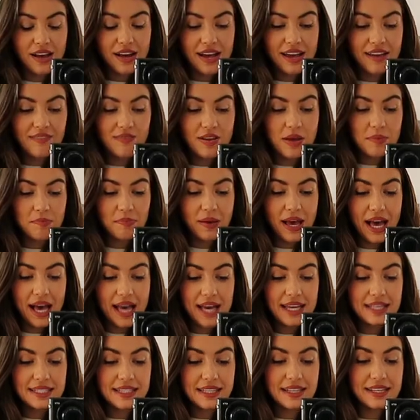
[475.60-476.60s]
I have
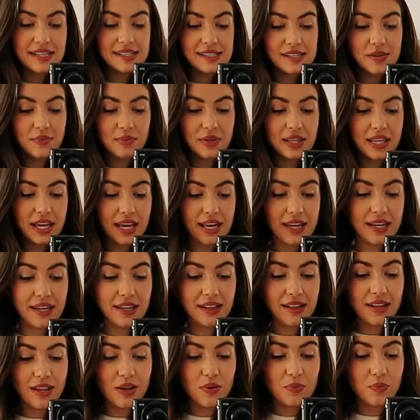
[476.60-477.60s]
paired this with a
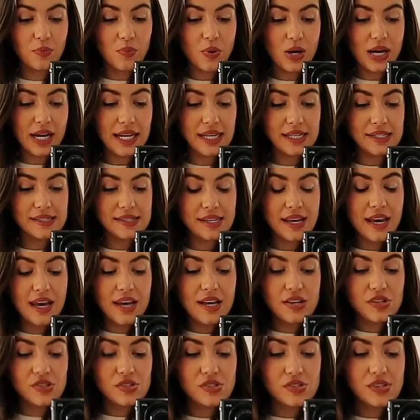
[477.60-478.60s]
little white
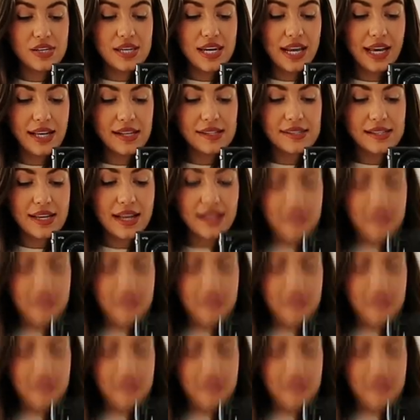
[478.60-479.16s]
knit